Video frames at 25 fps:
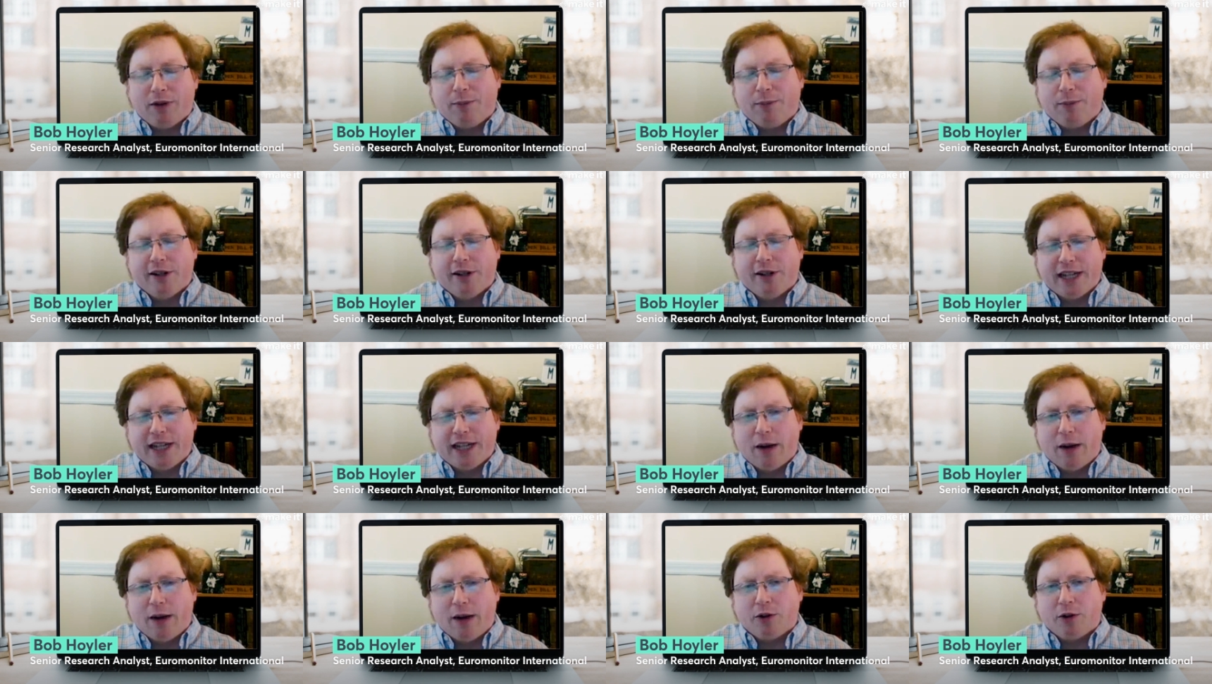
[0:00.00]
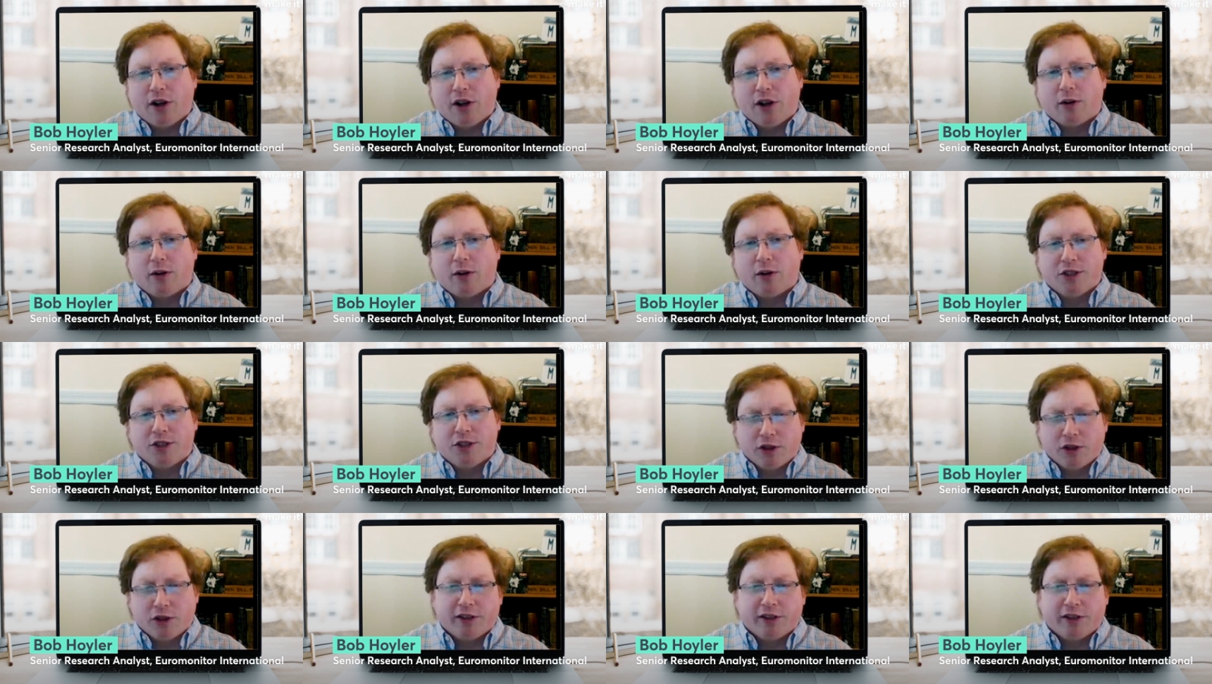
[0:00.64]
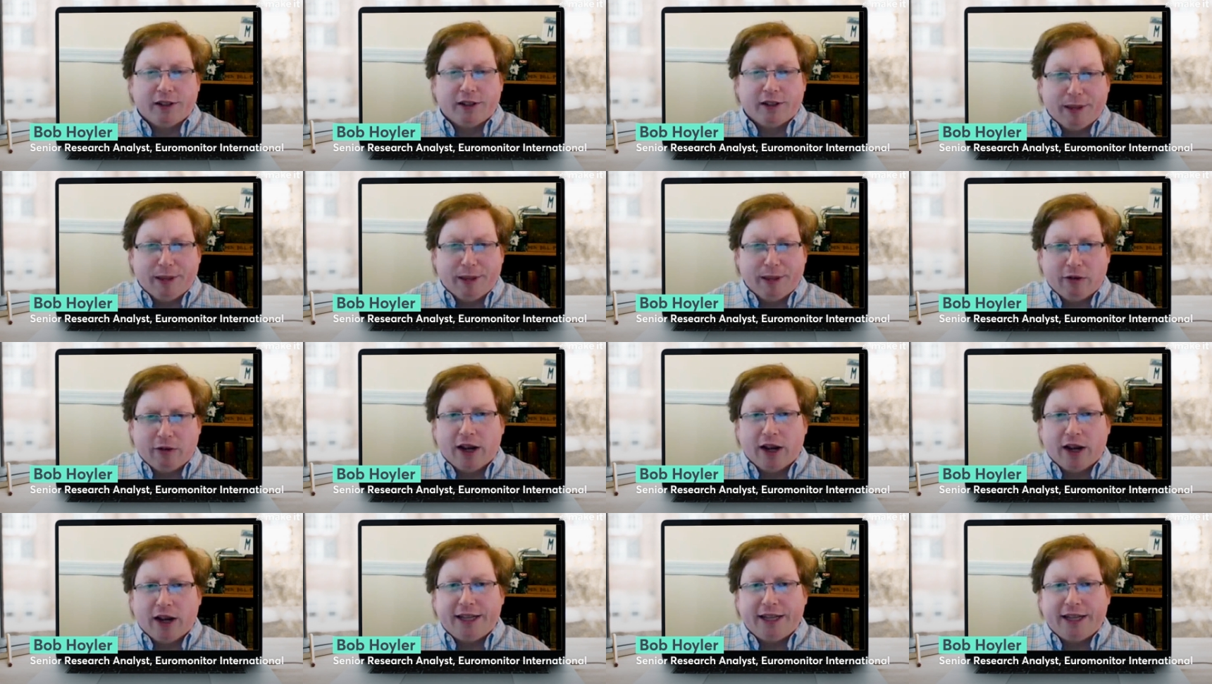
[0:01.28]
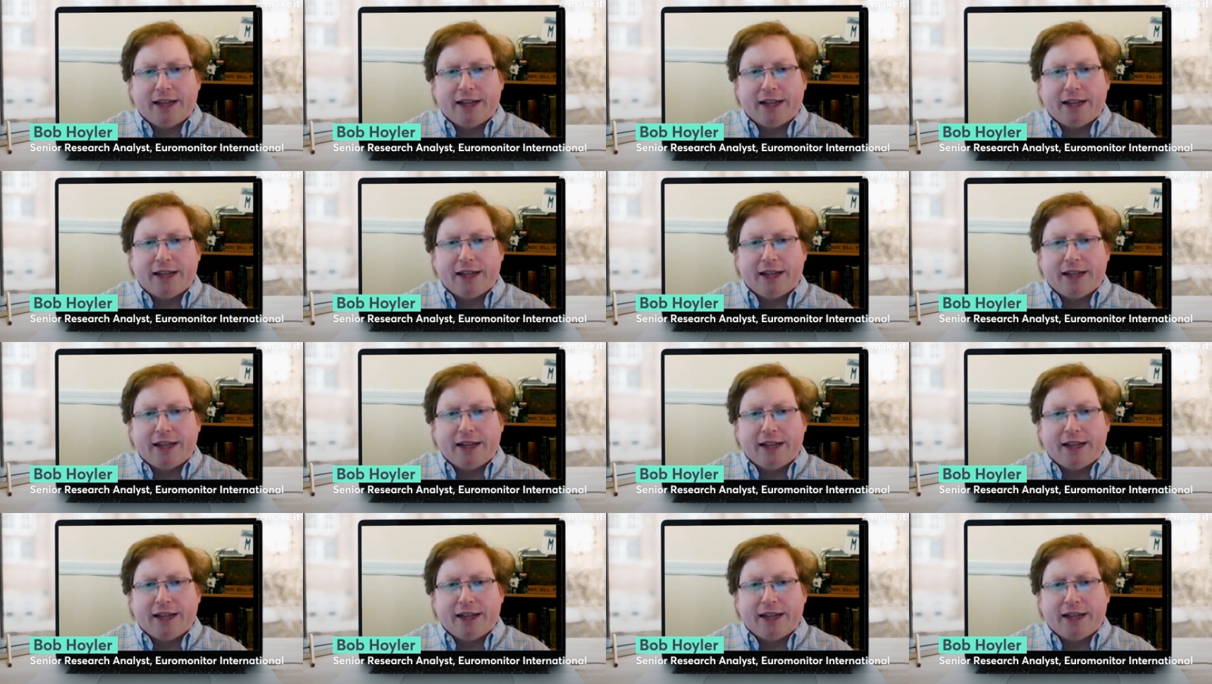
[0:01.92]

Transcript: a period in time where Target was struggling a bit, right?